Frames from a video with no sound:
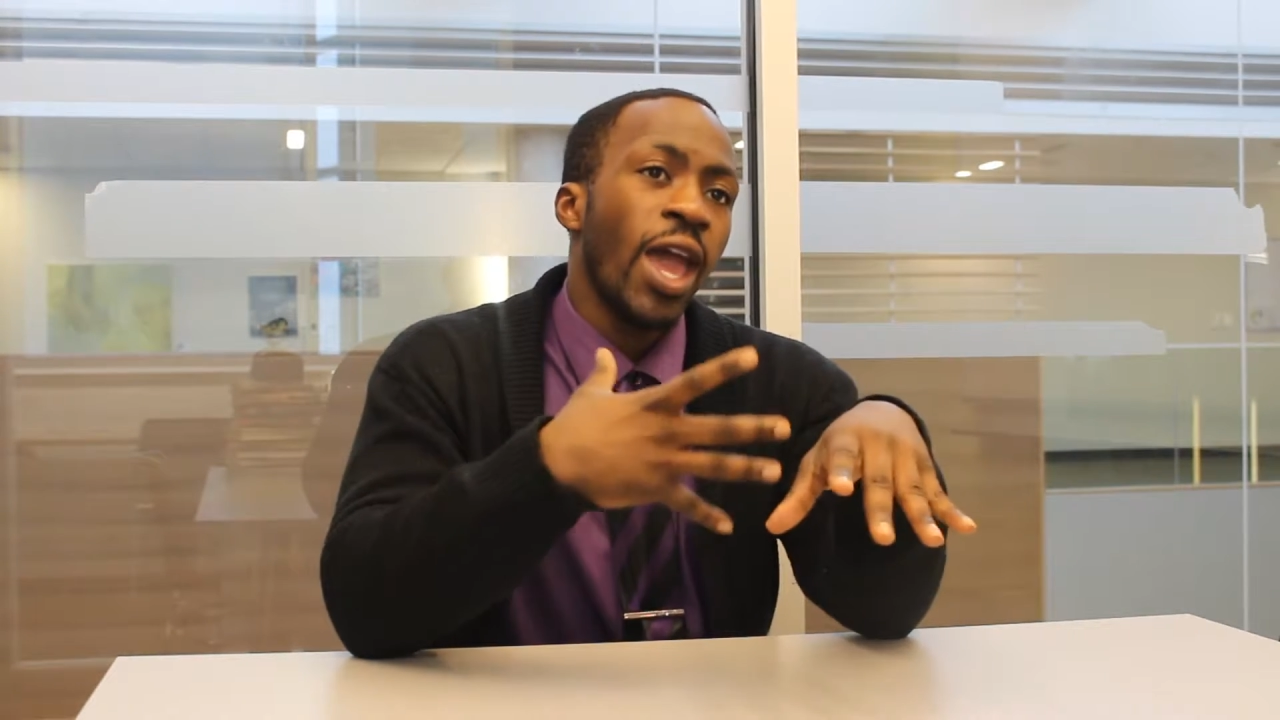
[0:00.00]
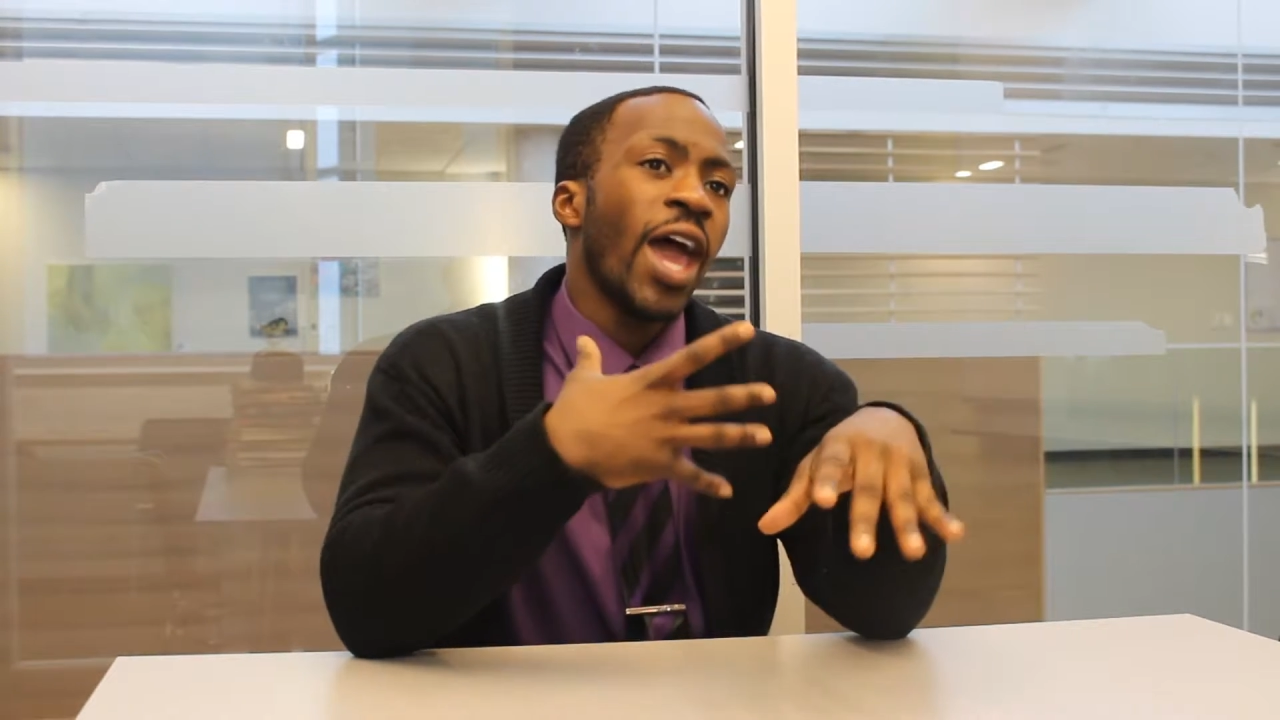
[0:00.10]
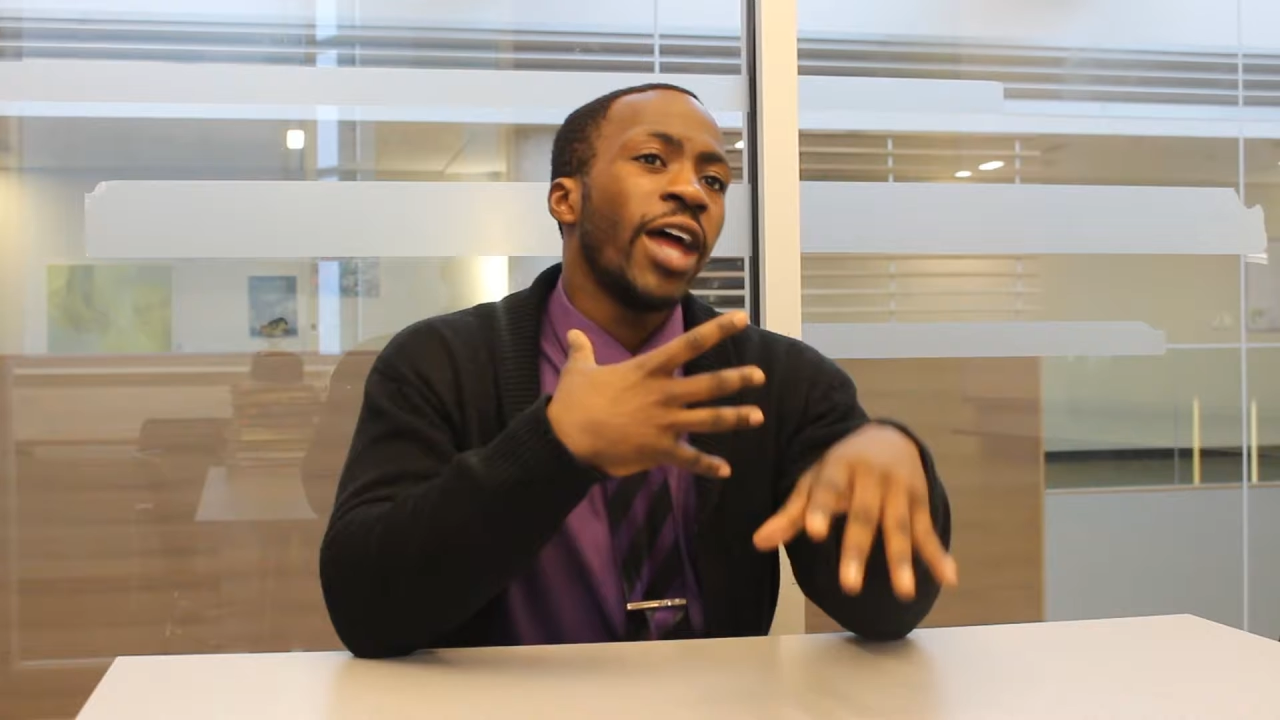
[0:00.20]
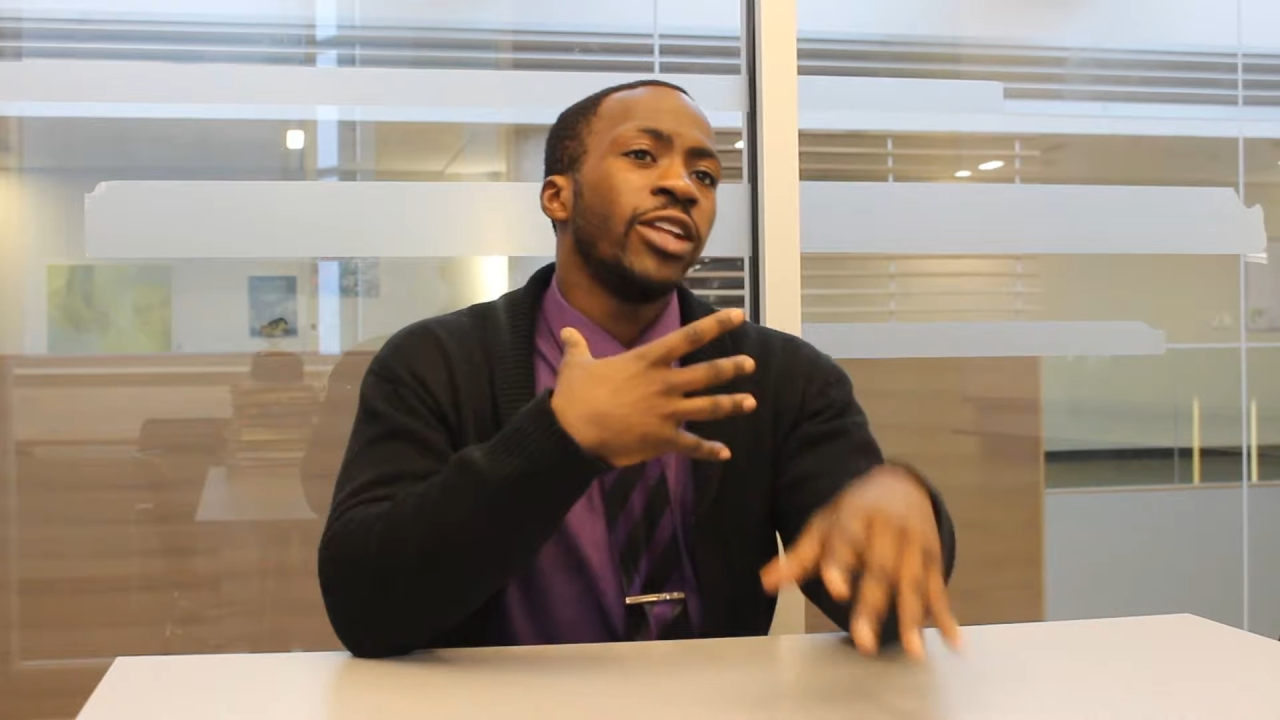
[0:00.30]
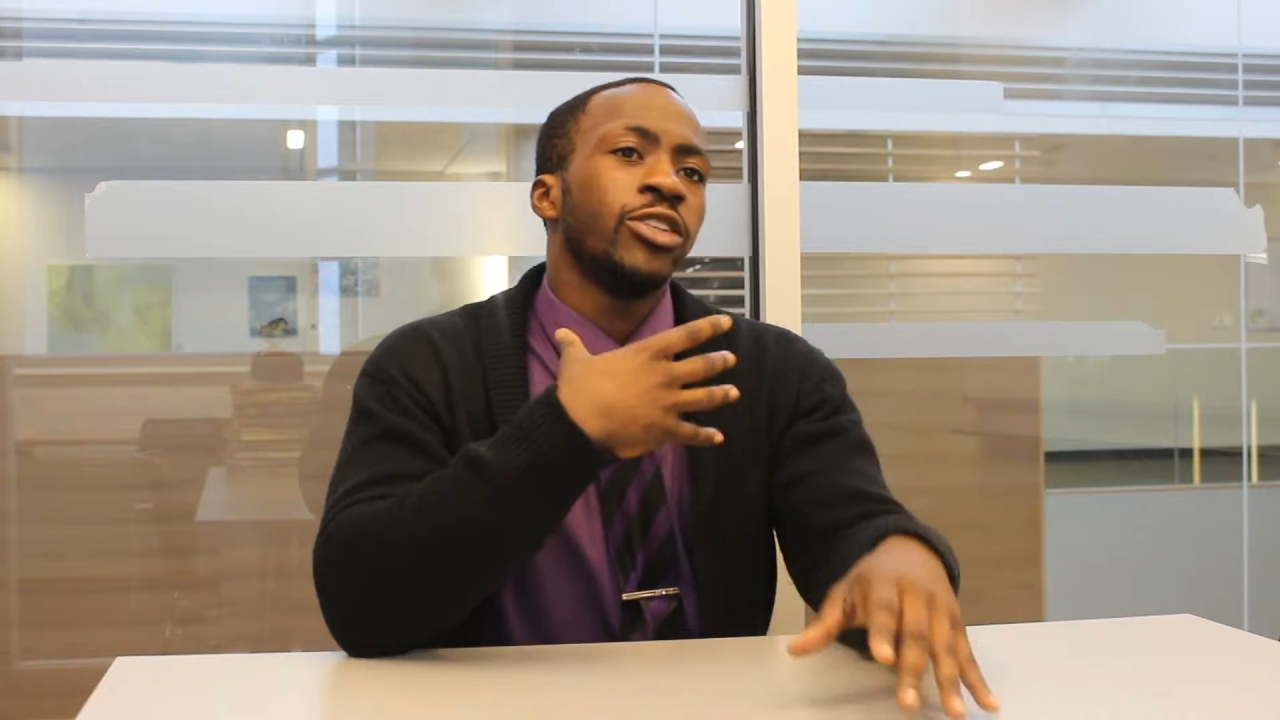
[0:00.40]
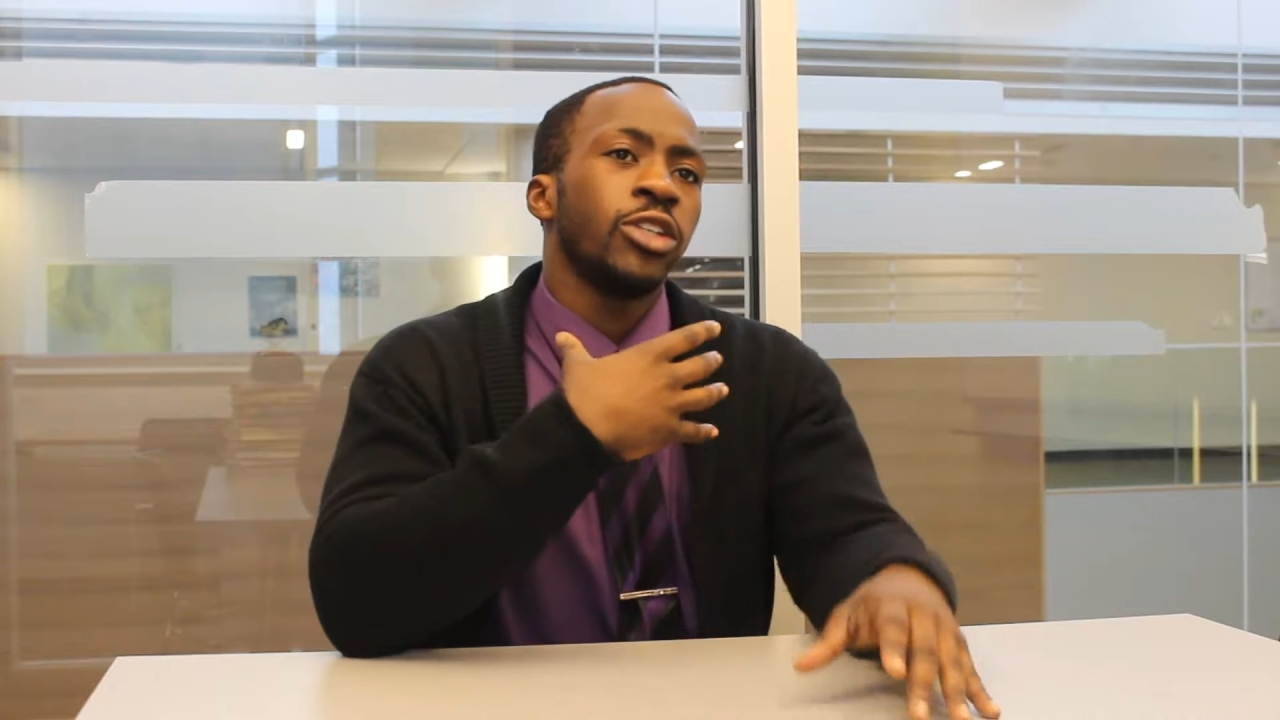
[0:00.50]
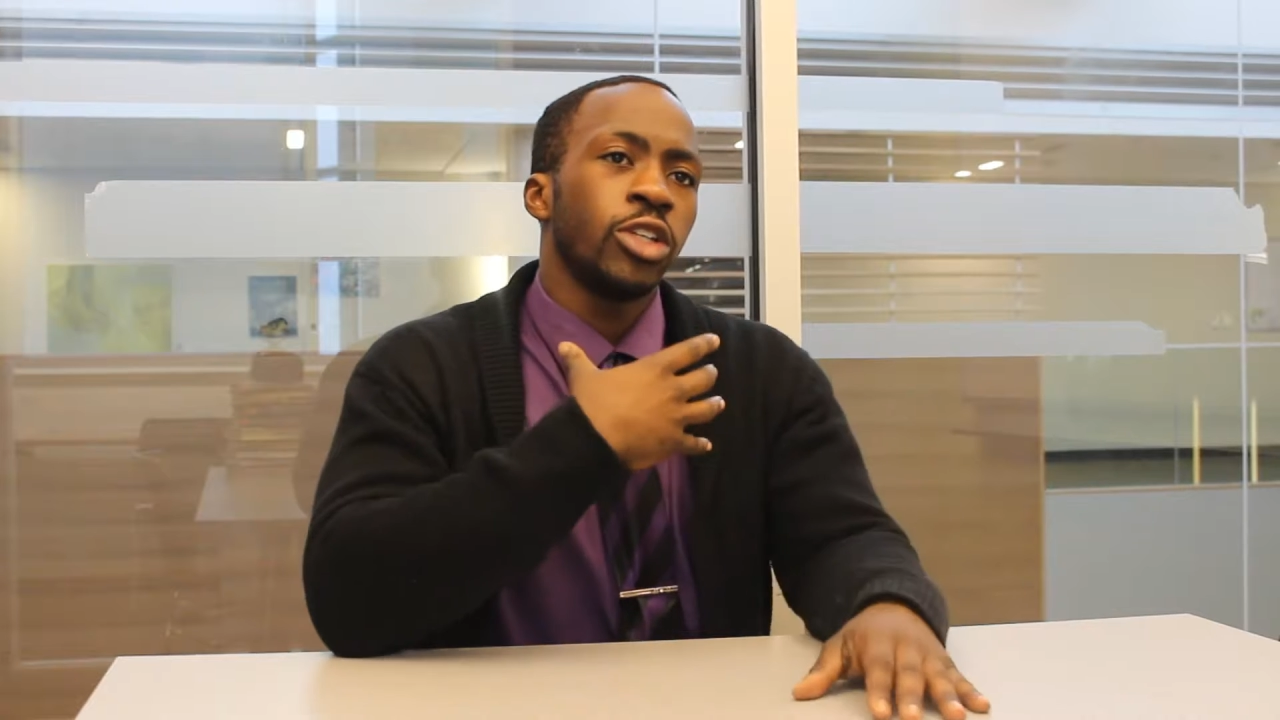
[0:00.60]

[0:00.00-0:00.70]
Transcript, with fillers: and